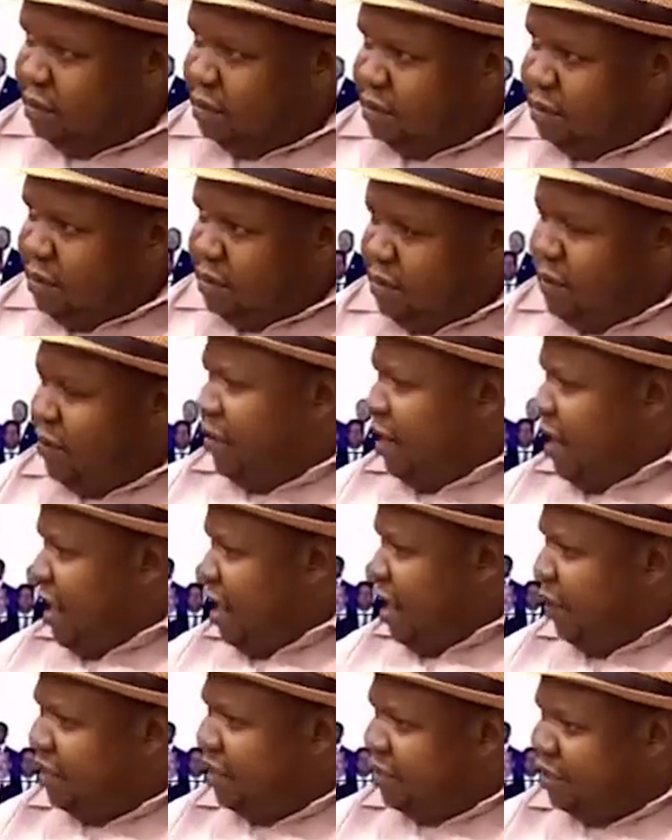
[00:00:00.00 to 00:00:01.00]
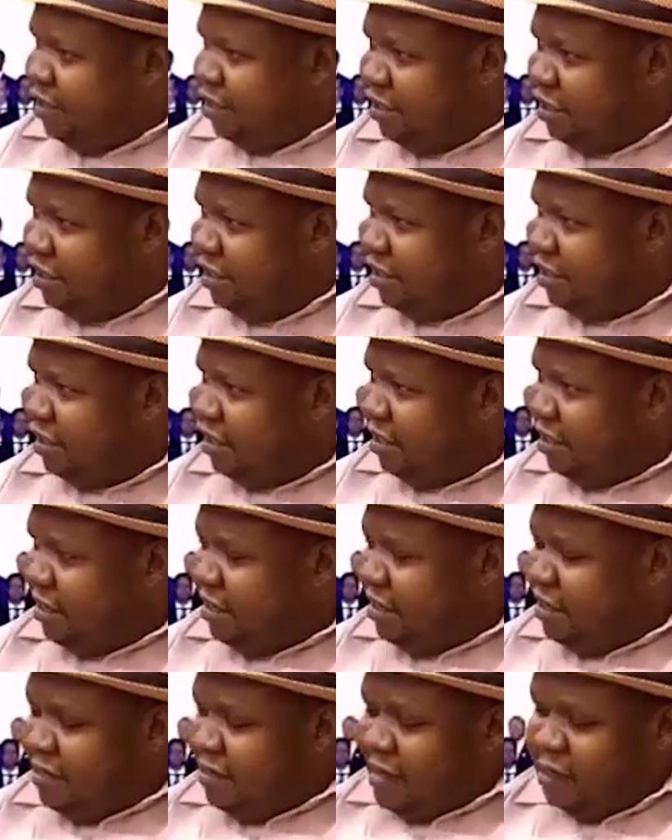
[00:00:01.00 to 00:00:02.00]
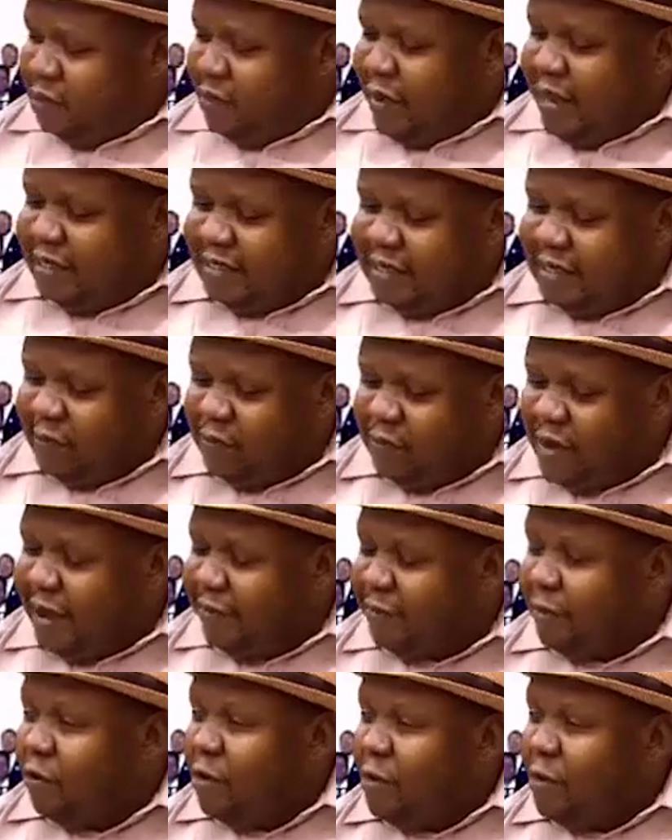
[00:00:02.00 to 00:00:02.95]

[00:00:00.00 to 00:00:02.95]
on climate change. That's why I said we have to